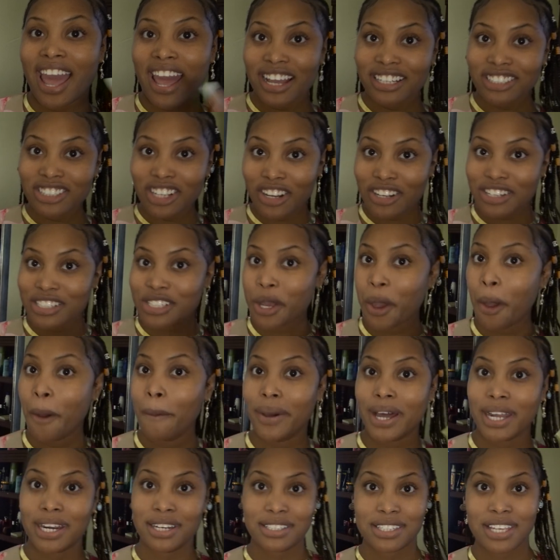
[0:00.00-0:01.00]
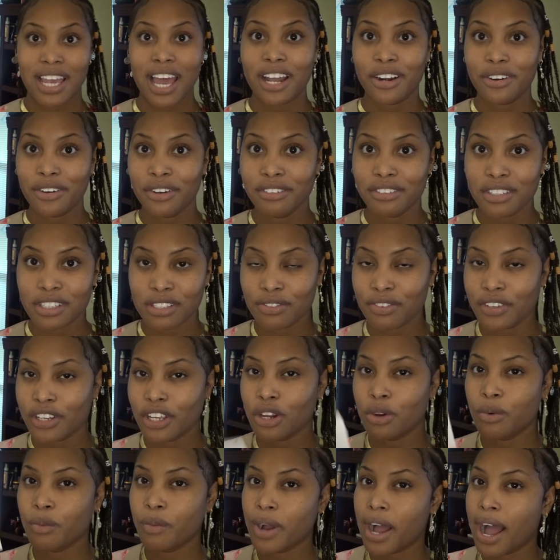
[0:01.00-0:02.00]
as y'all can tell by the title of this
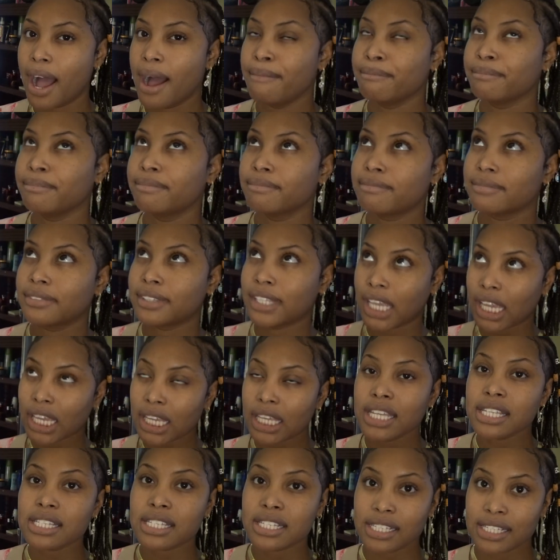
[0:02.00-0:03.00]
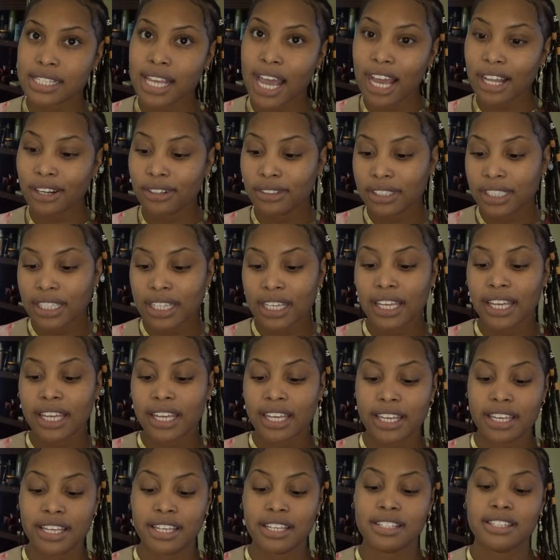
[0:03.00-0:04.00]
video, what I'm thinking to title
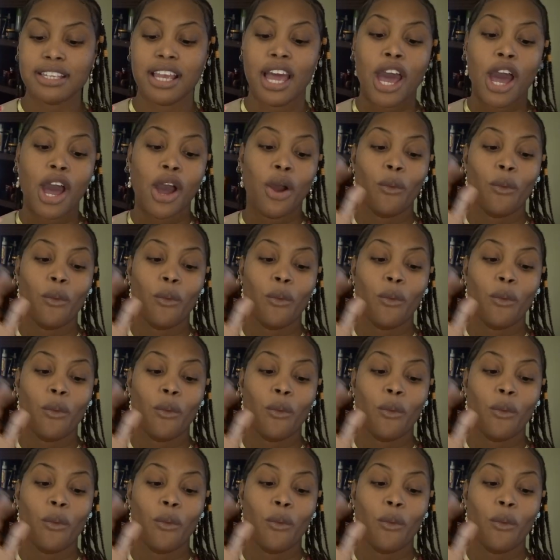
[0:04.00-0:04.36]
it is